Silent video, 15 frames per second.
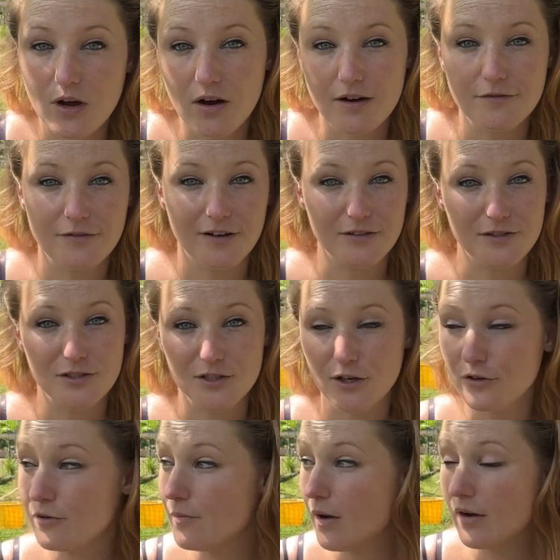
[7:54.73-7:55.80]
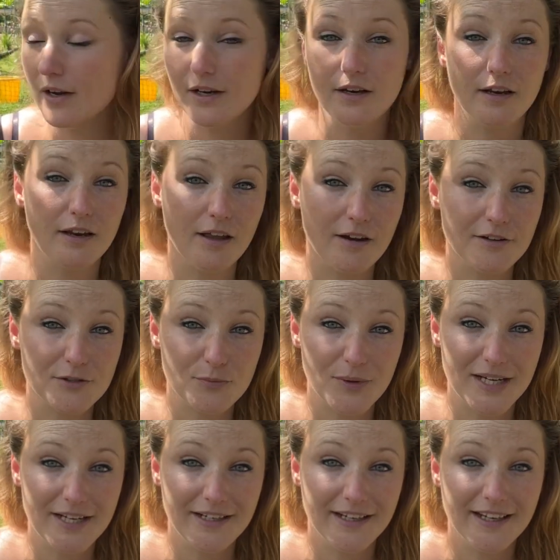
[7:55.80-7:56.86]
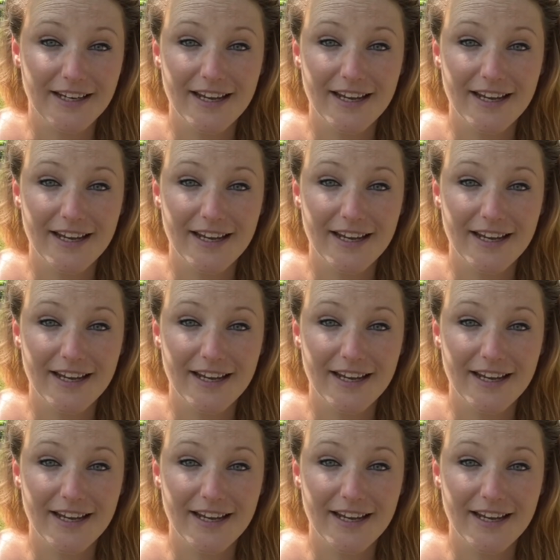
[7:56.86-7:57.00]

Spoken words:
I've sown mine last week.